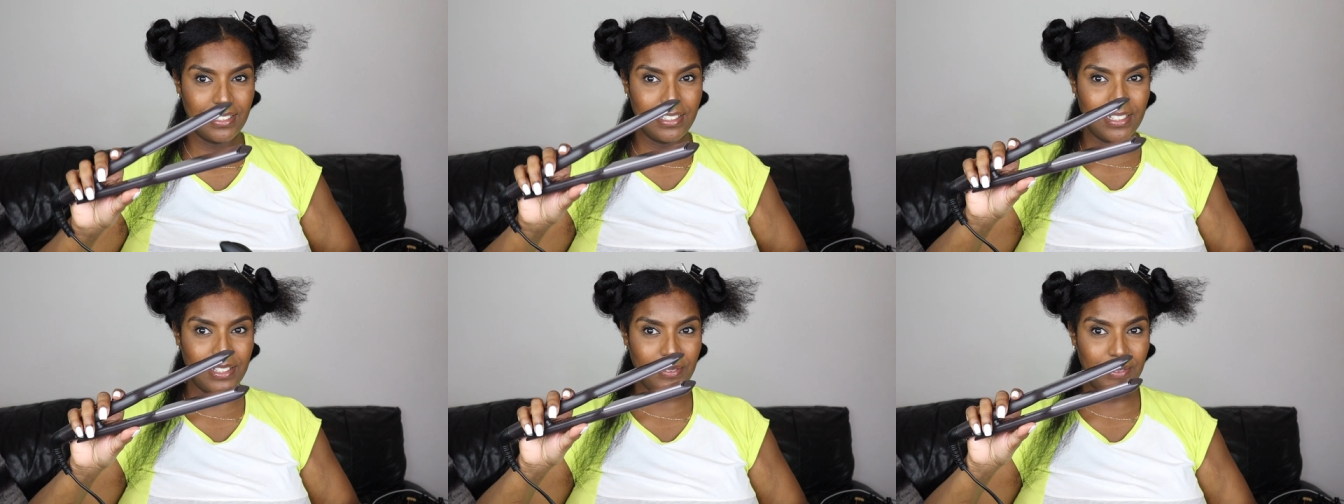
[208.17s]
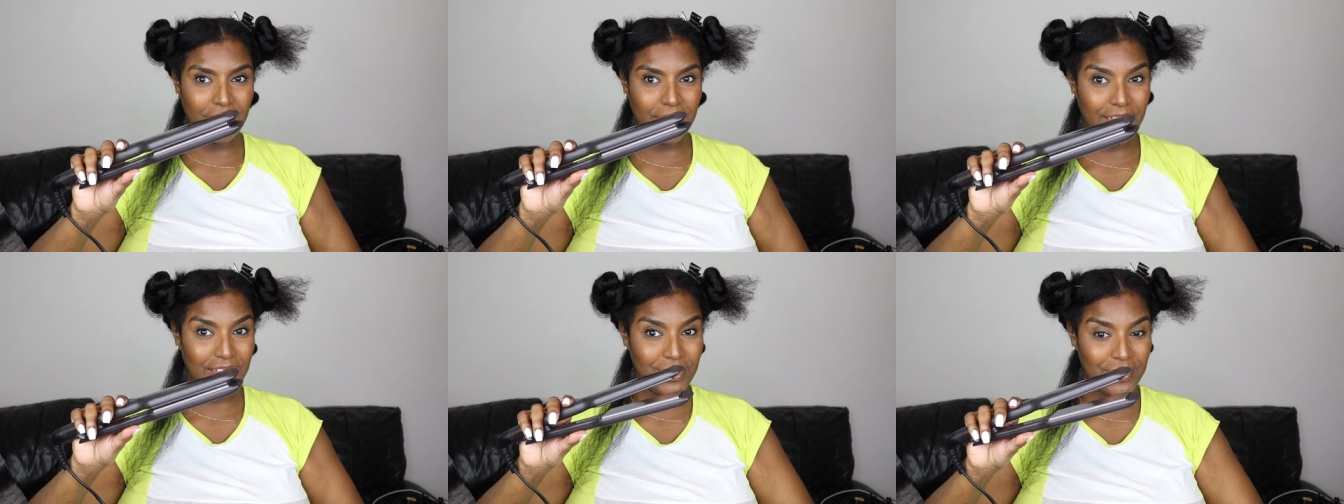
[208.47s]
Here
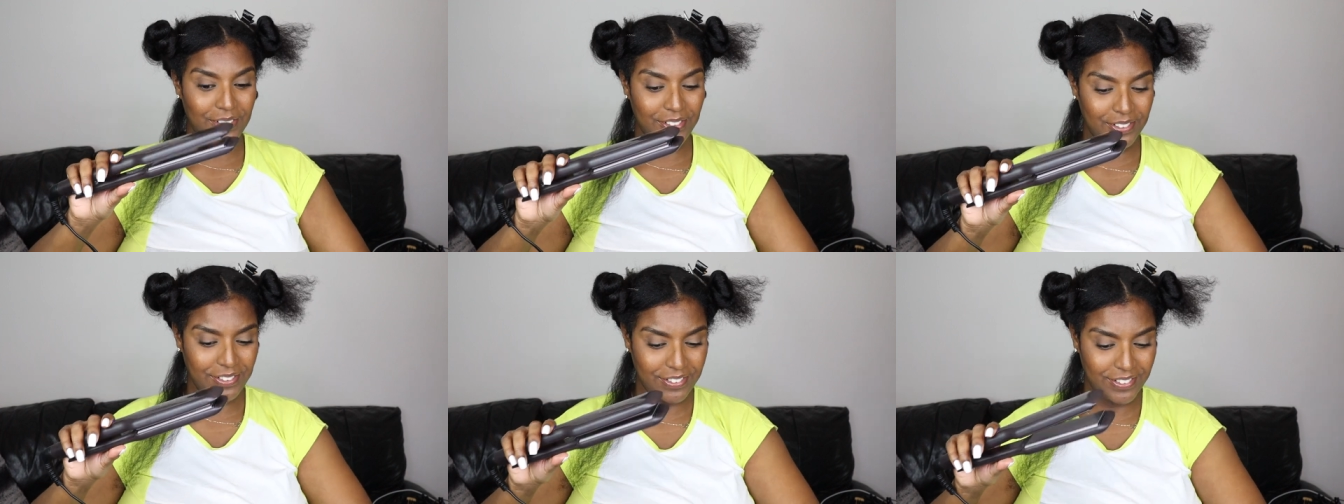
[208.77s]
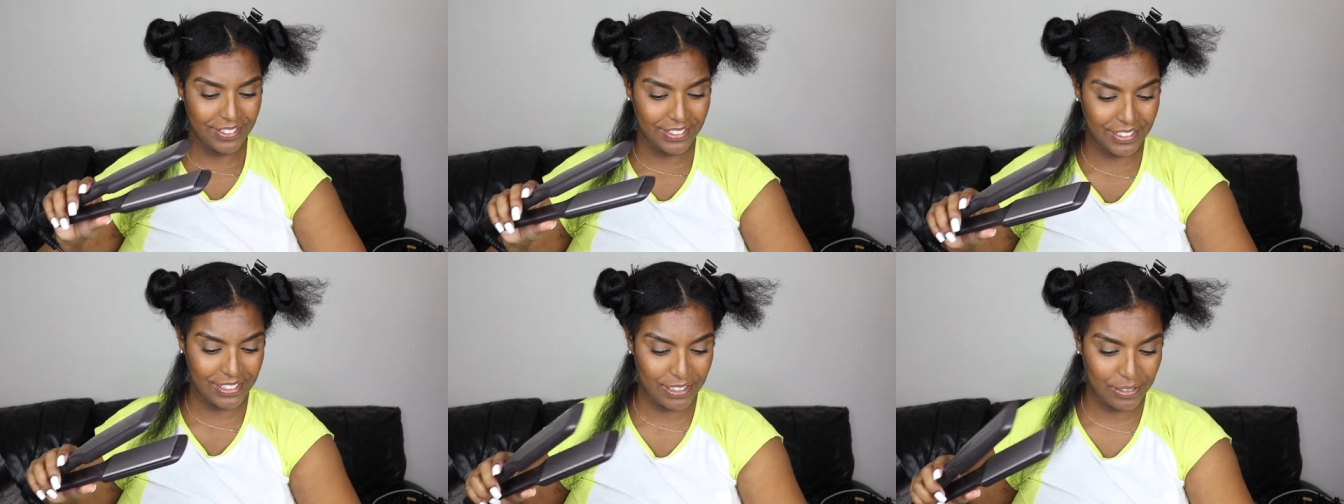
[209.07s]
we go,
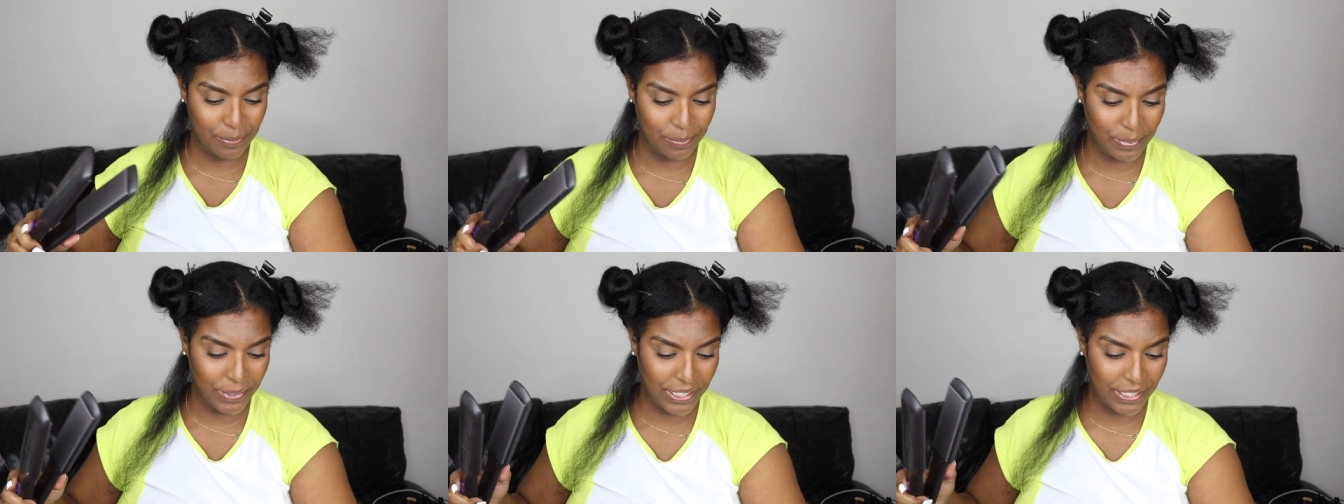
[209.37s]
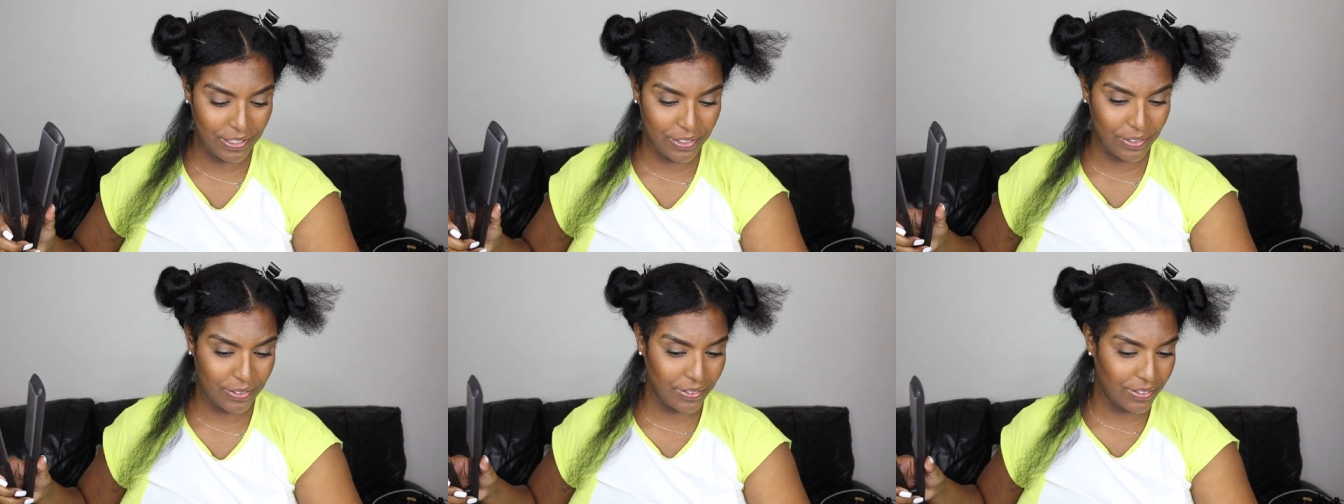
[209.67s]
these
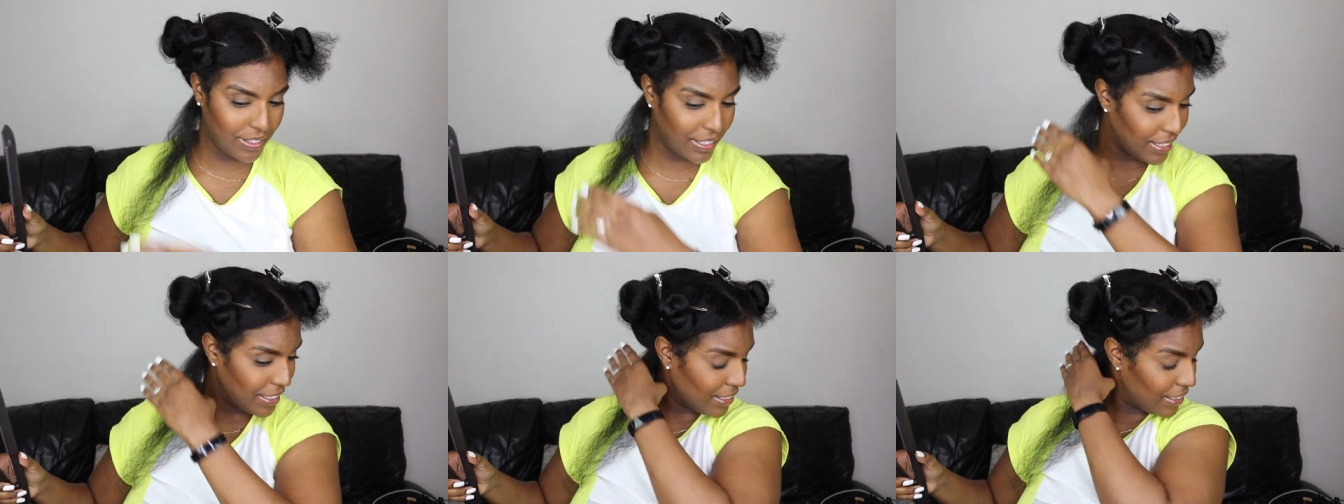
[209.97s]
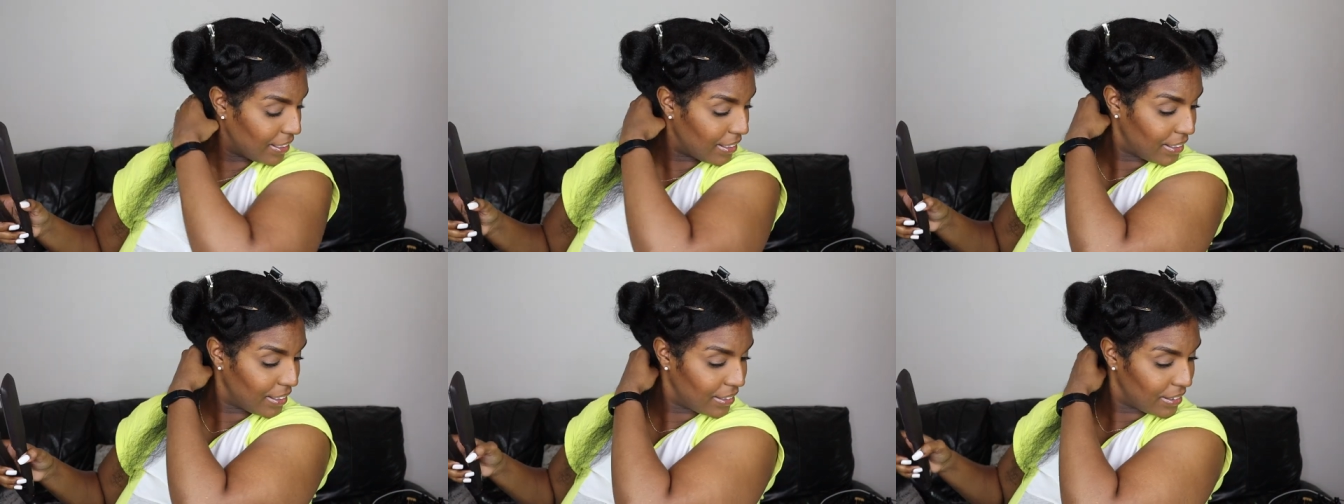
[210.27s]
big old
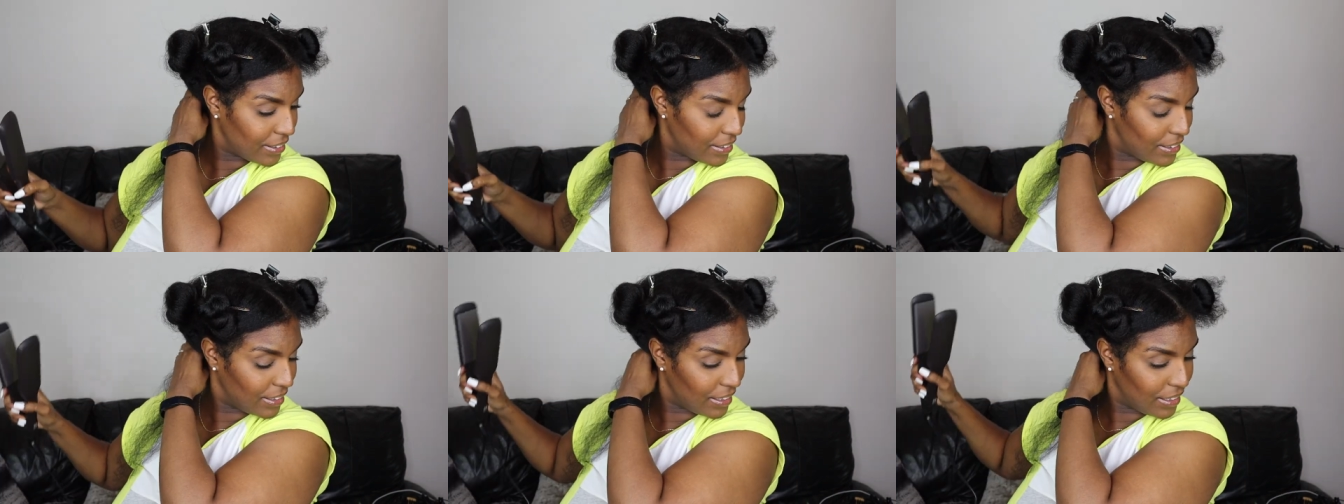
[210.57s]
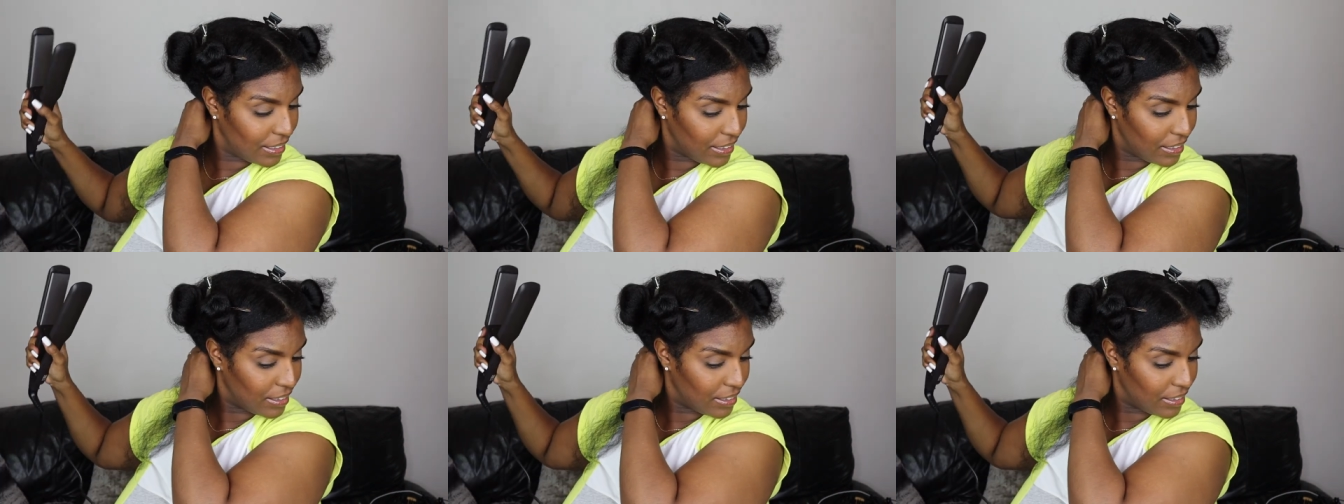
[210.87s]
things.